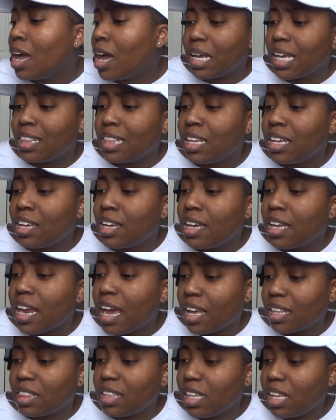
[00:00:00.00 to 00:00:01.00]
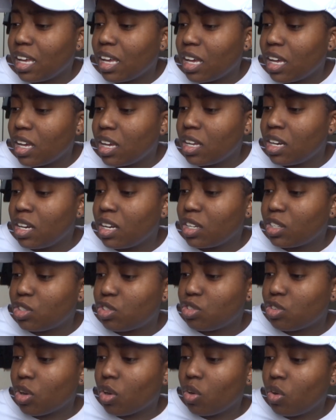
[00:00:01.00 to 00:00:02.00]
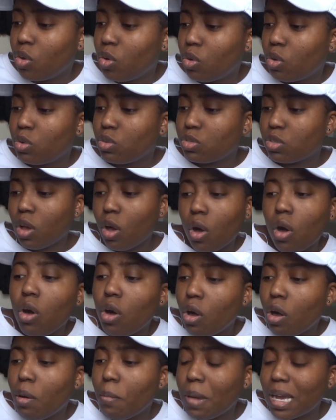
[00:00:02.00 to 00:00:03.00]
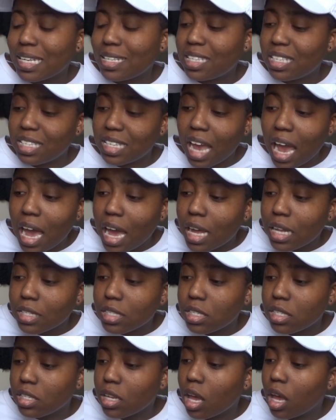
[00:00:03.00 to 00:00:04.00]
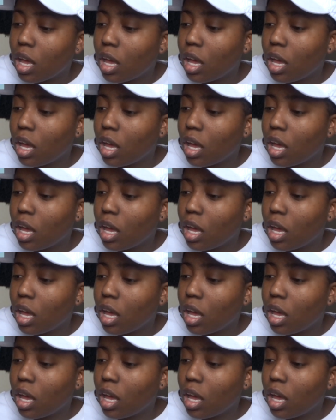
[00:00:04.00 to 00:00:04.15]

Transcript: And then at the end, it shows all my stats,